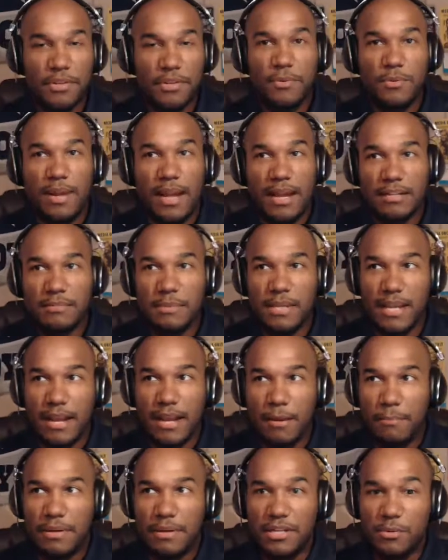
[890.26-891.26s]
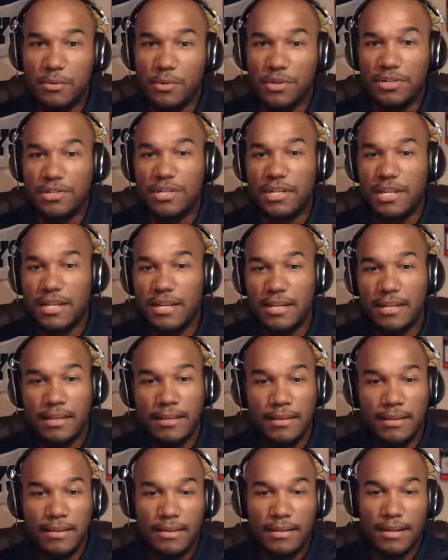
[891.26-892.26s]
you knocked me out, but you were cheating,
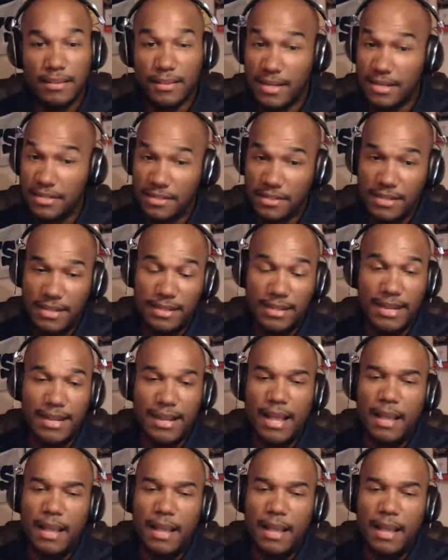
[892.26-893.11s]
allegedly. Like,